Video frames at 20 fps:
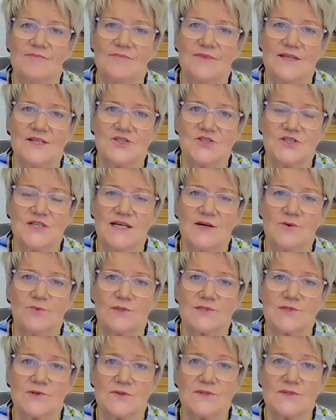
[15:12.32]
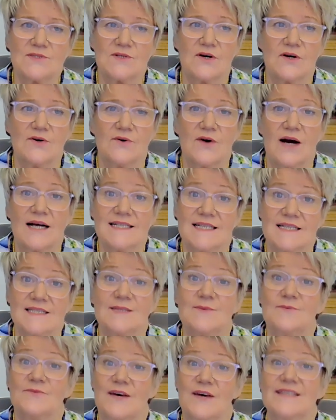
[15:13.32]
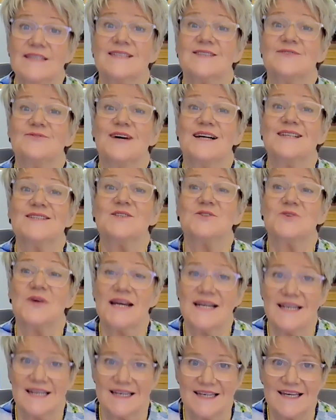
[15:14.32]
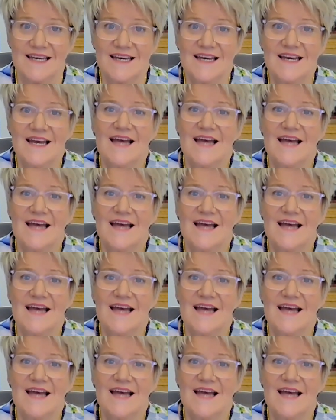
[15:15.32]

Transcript: this year was also, I did some face-to-face training.